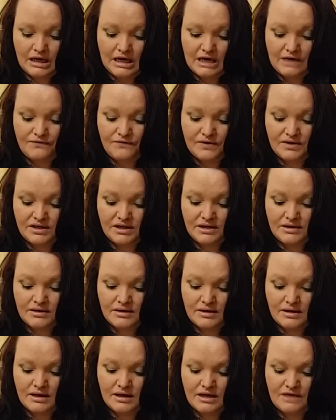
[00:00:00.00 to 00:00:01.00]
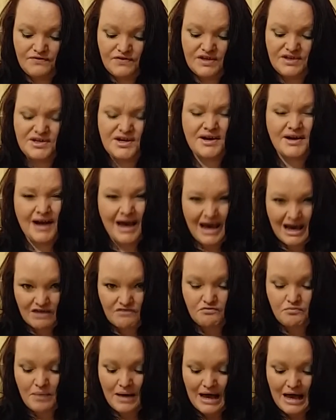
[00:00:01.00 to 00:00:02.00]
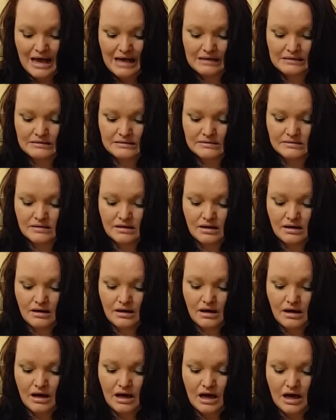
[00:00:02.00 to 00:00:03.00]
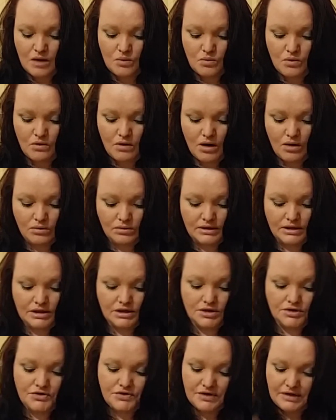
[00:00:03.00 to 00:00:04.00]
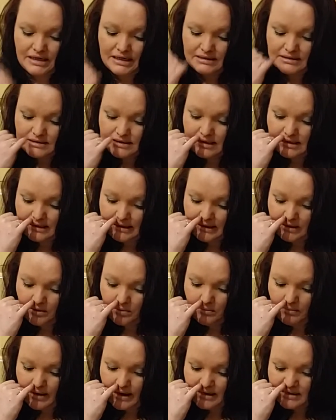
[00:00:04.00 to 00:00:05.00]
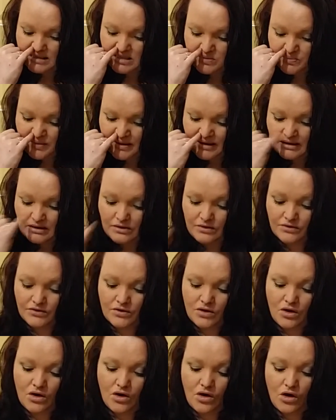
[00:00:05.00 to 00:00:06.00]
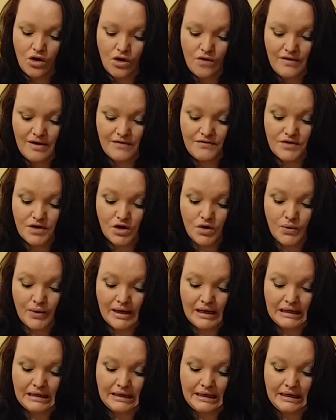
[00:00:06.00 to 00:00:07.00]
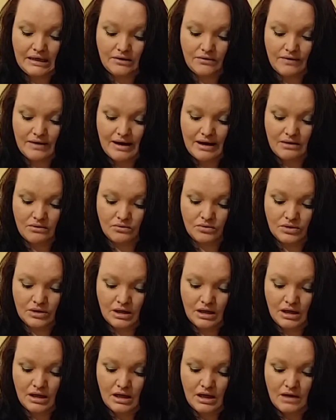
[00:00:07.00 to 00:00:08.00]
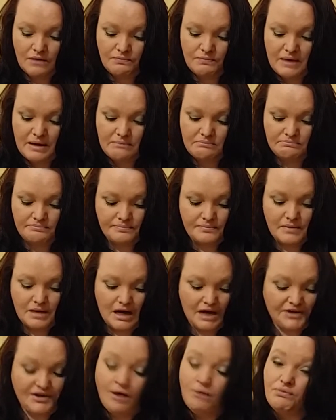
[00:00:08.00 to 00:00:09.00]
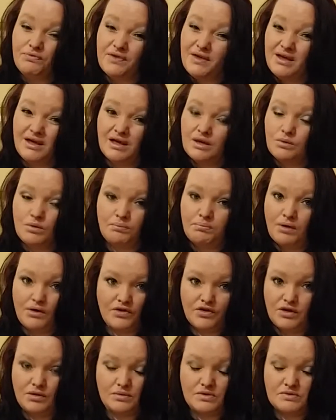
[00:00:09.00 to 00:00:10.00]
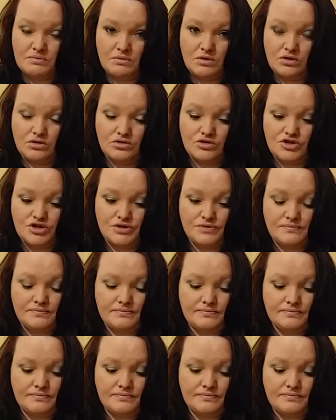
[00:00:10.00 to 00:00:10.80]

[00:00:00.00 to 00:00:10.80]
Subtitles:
If you didn't have pets and were only using it to clean up minor spills or even a quick clean around, then I don't think it would bother you as much.